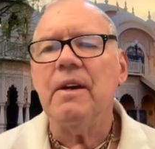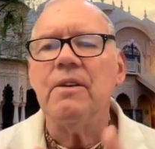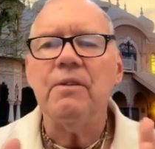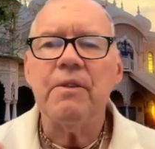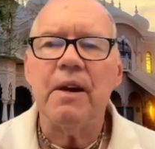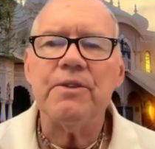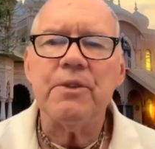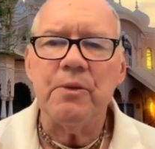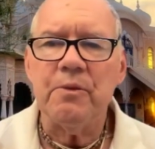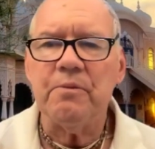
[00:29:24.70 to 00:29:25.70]
You've got
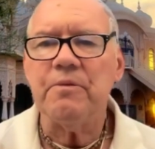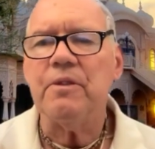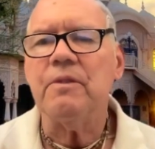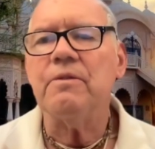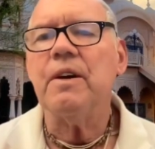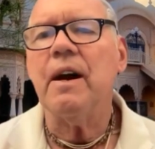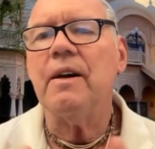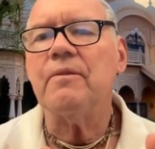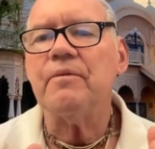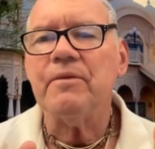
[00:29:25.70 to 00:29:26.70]
Zoom, you've
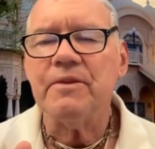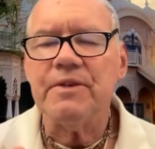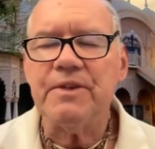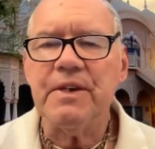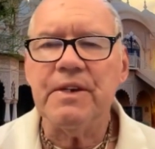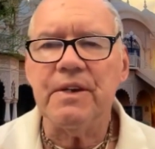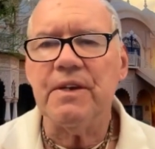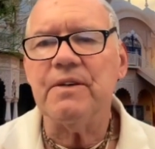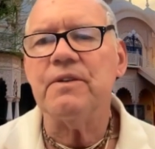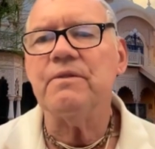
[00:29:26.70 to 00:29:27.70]
got
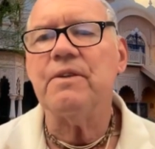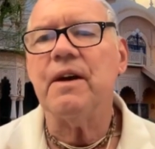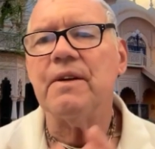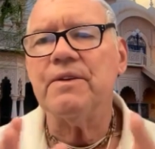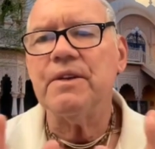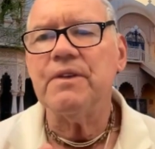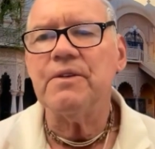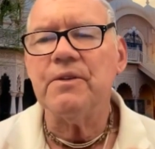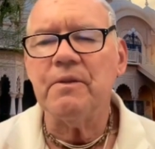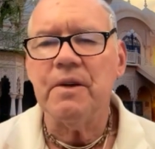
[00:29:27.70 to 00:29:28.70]
CDs, you've got
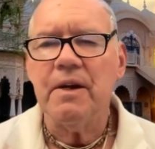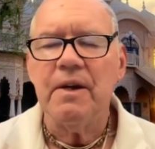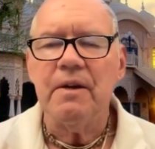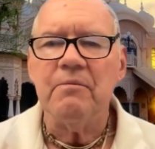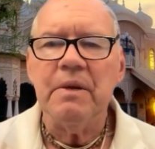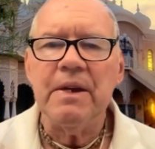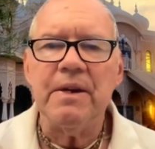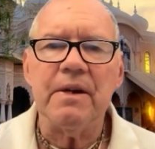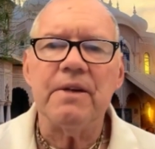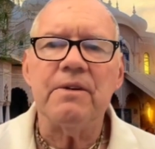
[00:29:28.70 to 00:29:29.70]
digital
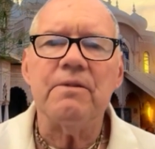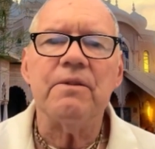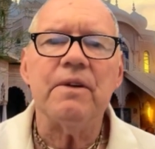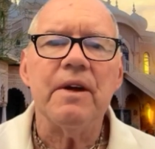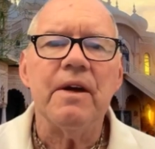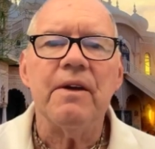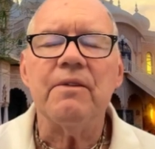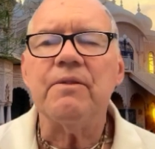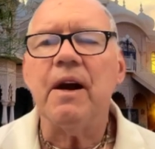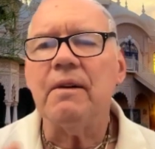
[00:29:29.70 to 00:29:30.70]
media,
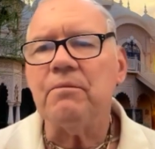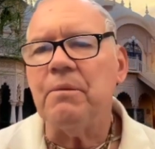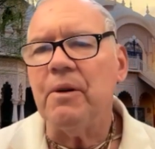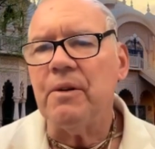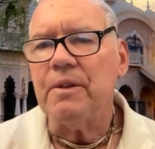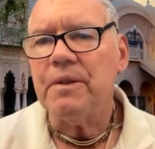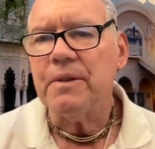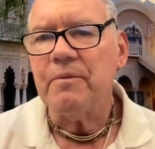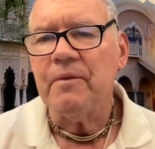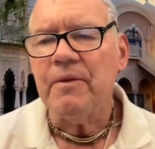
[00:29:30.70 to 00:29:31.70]
you've got
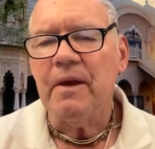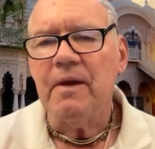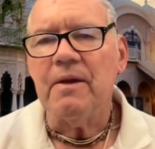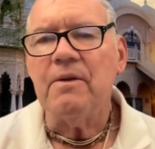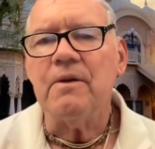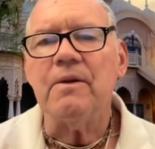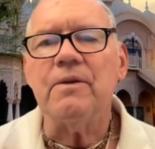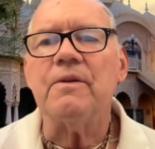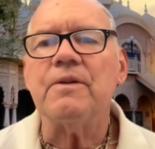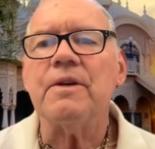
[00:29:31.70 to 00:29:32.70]
books.
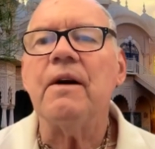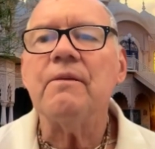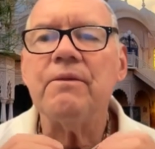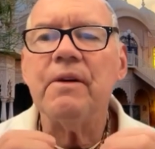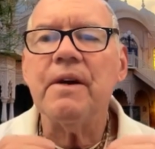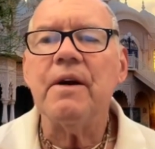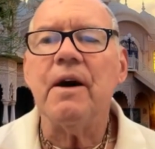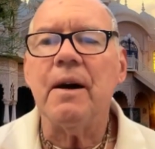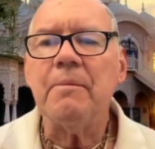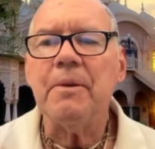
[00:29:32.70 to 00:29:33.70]
There's every
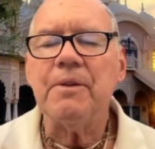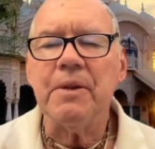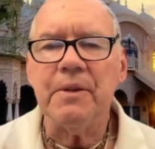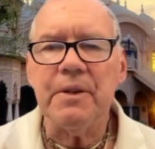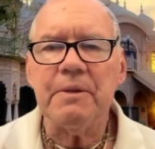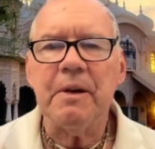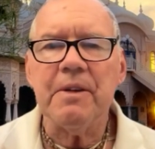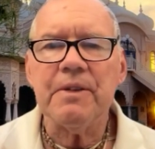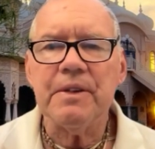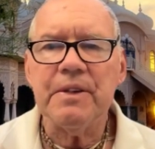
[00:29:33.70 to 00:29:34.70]
opportunity,
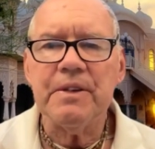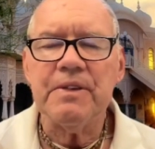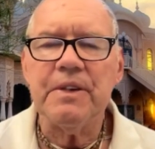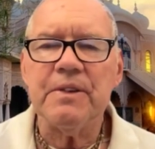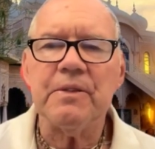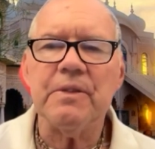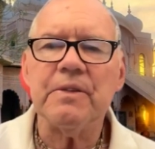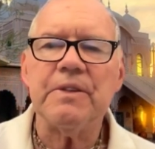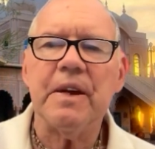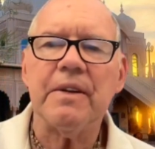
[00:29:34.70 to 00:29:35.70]
especially in this
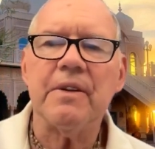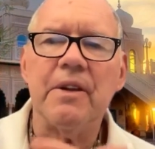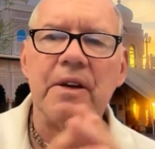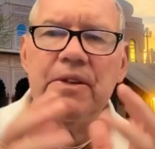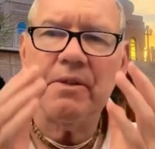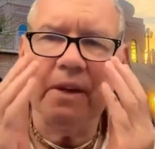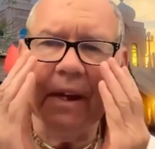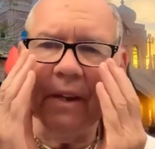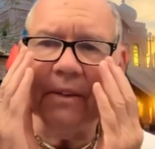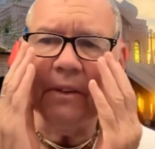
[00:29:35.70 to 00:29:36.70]
digital technological
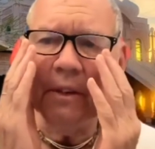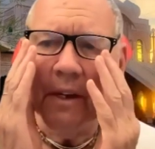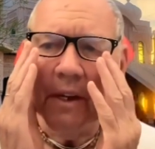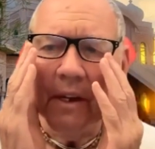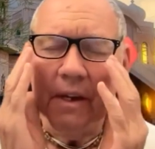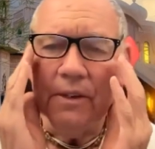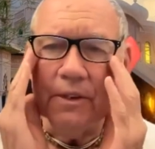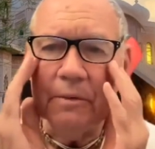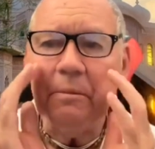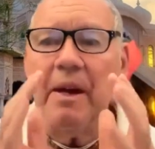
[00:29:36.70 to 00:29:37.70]
age, to
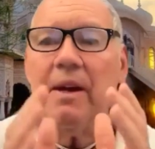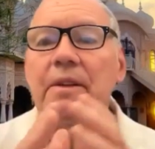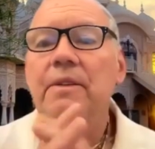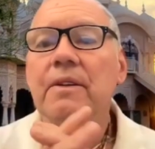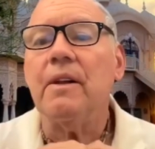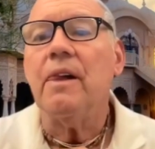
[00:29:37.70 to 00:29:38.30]
spend